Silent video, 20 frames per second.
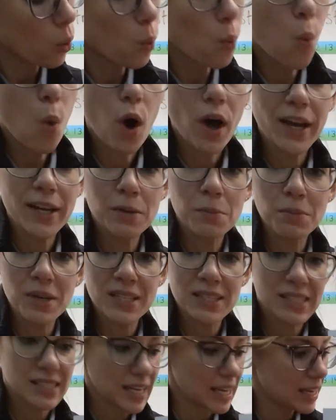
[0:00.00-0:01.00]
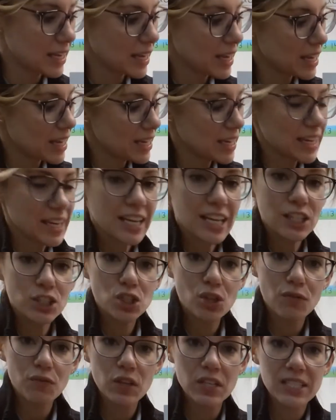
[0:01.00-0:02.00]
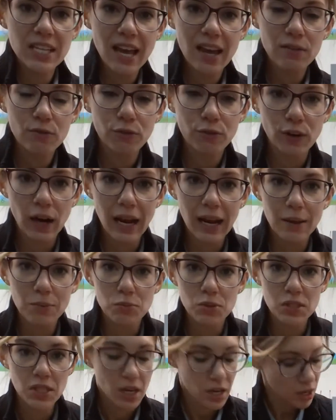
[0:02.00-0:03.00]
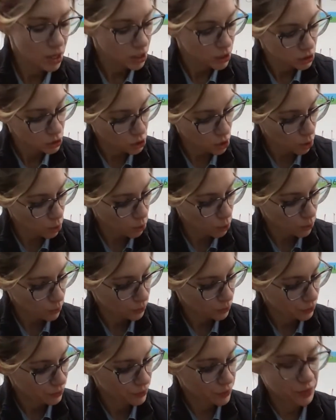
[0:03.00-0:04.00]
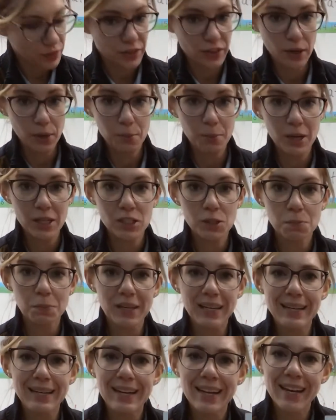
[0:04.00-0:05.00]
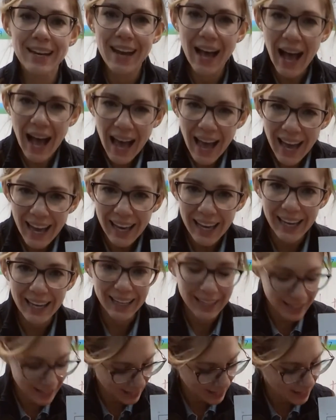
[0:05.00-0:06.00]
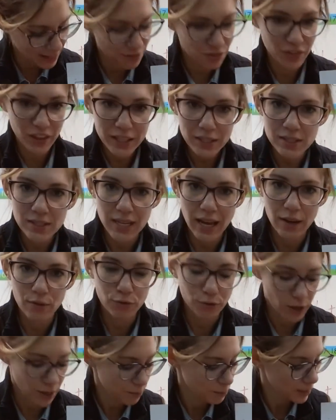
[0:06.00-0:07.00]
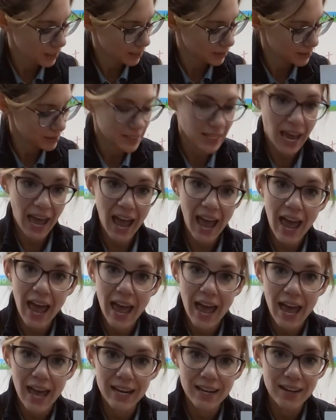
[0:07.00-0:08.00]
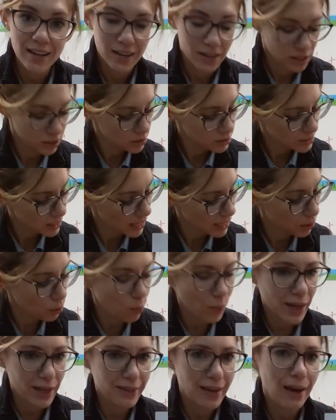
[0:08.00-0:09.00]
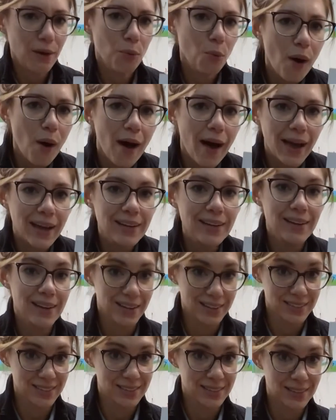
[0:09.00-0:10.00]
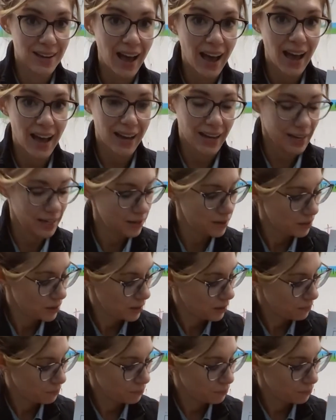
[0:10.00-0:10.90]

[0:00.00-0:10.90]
one missing in each of the 10 frames. So there must be nine in this 10 frame because 10, take away that one, is nine.